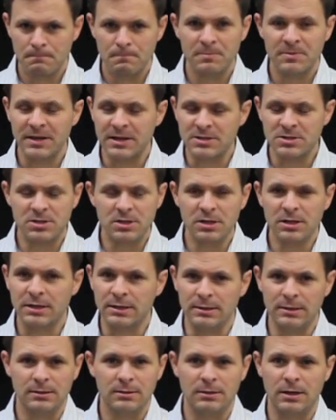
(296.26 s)
that's good.
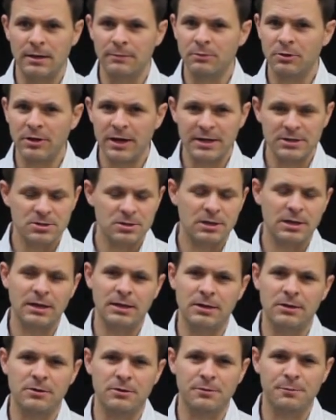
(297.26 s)
I'm glad you
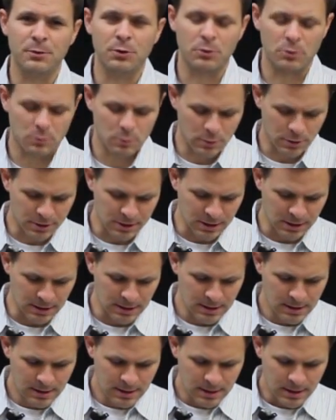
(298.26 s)
can't hear the motor working.
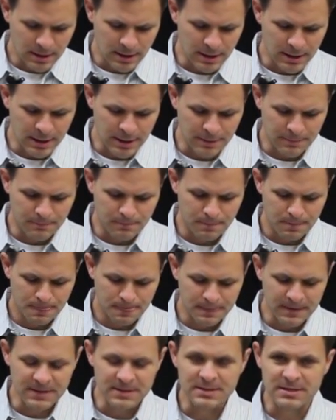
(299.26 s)

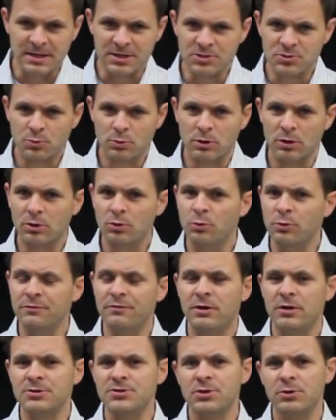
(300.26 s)
It does work. We've
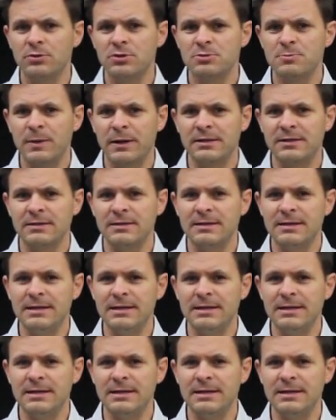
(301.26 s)
also inspected the